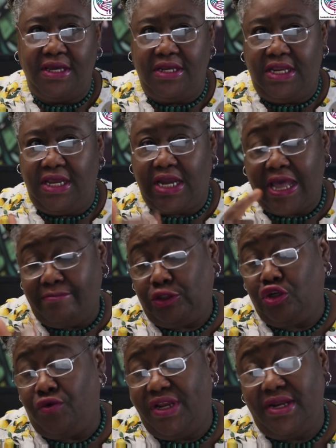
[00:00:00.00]
in
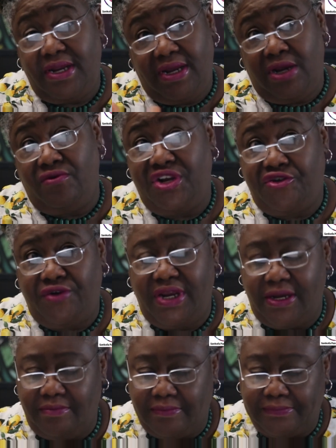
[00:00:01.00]
capturing
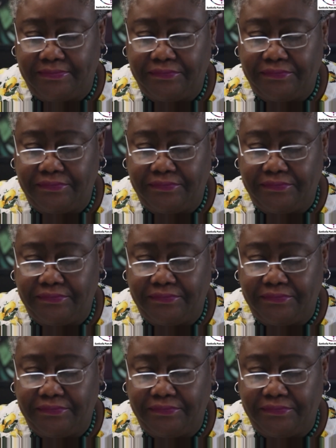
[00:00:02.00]
Eritrea.